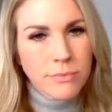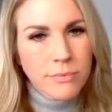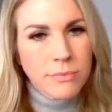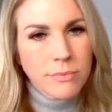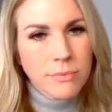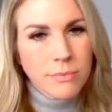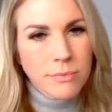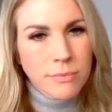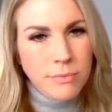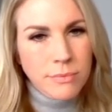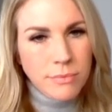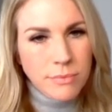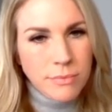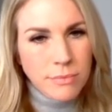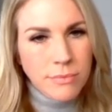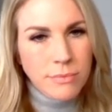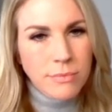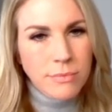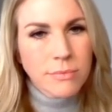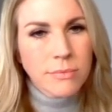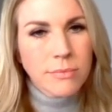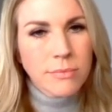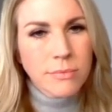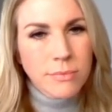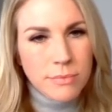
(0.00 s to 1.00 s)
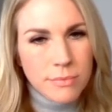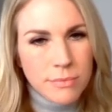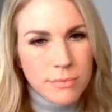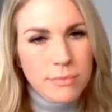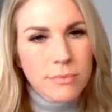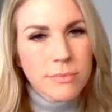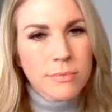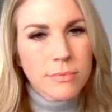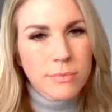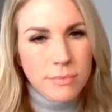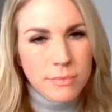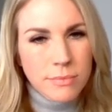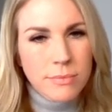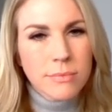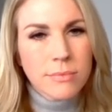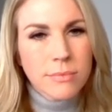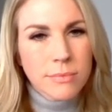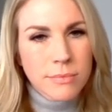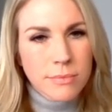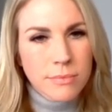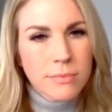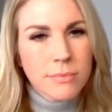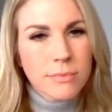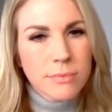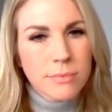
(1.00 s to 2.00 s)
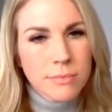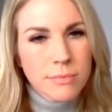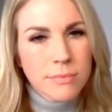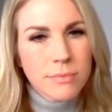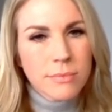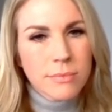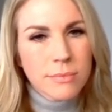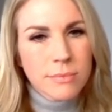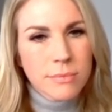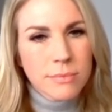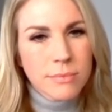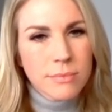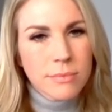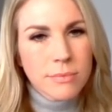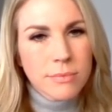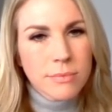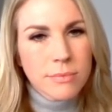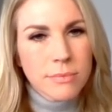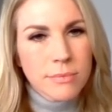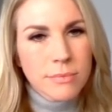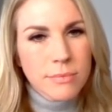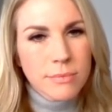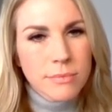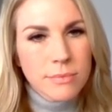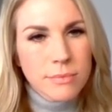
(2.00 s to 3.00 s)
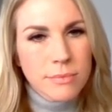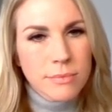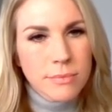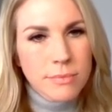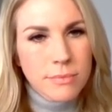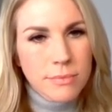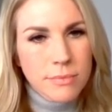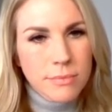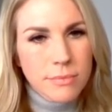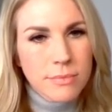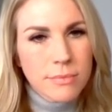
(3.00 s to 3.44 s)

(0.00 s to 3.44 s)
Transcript: [no speech]